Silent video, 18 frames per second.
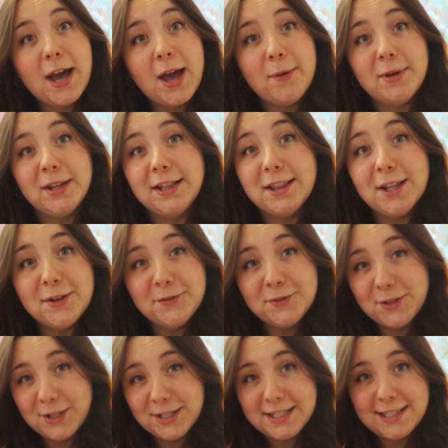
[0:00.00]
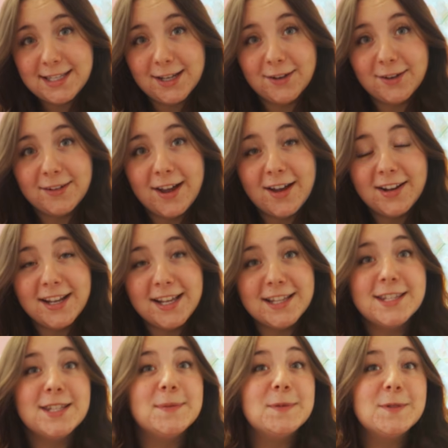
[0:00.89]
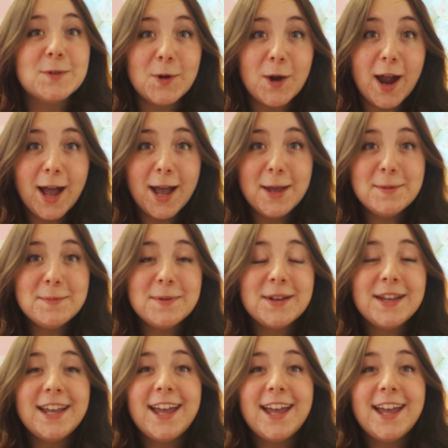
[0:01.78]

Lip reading: I would love for you to stick around and subscribe,